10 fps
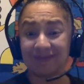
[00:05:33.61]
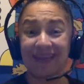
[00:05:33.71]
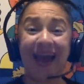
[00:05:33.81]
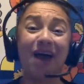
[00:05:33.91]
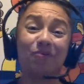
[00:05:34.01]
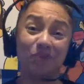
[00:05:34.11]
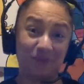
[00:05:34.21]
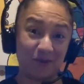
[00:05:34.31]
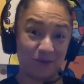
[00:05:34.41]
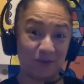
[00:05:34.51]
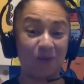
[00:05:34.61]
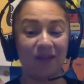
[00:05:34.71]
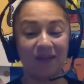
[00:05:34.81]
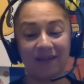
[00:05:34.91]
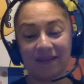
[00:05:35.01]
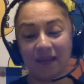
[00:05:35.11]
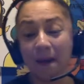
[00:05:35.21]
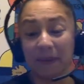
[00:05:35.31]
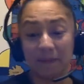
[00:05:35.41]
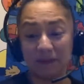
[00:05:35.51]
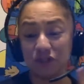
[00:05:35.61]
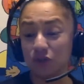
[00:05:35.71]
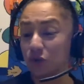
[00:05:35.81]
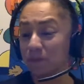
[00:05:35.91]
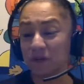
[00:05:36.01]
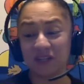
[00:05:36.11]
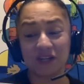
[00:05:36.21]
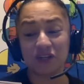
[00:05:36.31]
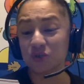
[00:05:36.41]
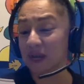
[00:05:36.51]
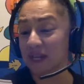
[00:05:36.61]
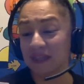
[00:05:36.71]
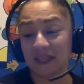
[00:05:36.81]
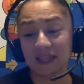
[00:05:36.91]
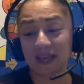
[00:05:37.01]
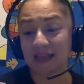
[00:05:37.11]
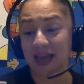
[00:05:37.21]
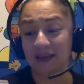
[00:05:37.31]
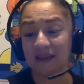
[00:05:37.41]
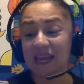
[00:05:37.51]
That would be cool. But Mr. Cooper didn't do anything like that.